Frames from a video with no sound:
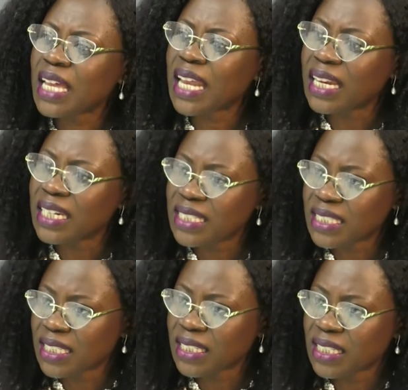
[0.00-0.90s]
that are
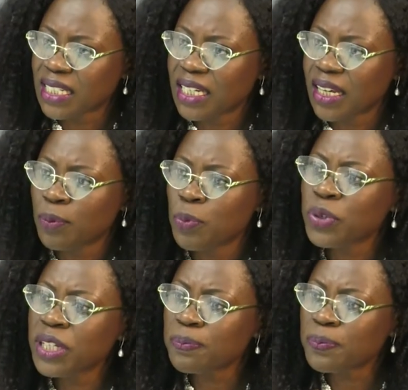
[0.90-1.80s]
listed here
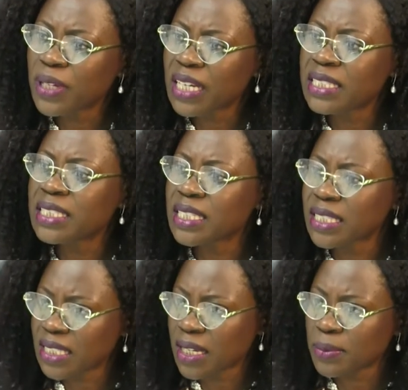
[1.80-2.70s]
put in place
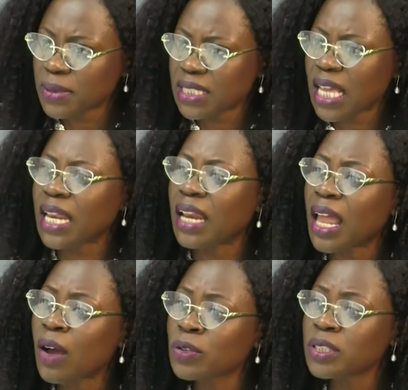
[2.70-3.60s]
systems that
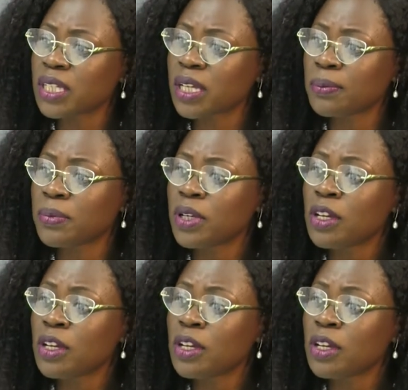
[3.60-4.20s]
allows them